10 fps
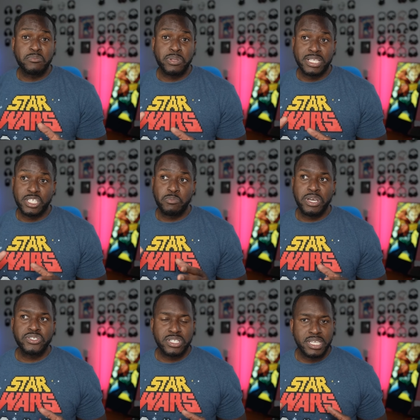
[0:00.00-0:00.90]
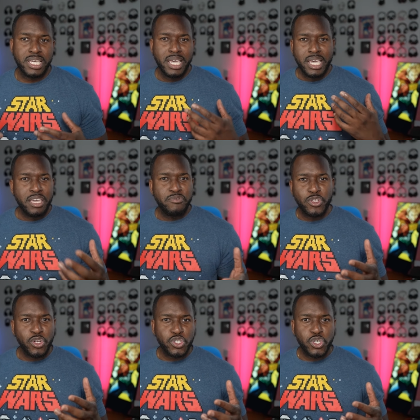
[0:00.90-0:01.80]
to place especially if
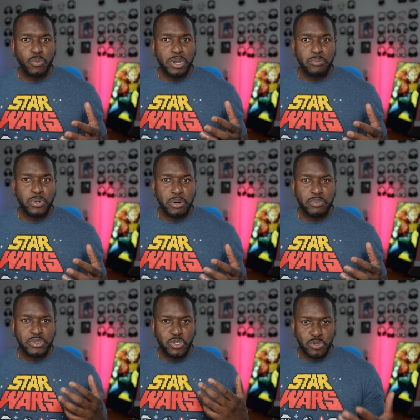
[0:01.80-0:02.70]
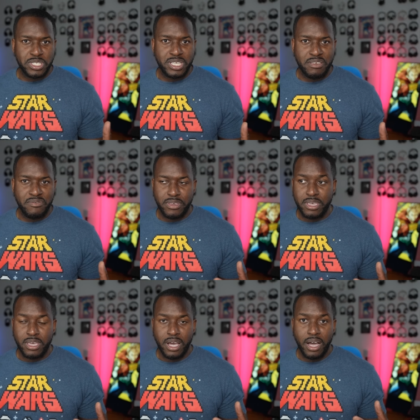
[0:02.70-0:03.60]
you're not sure where to put up your
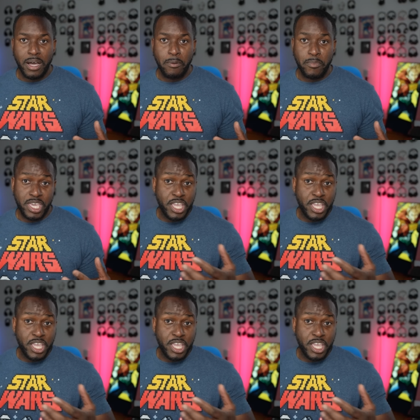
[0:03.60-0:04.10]
tv um,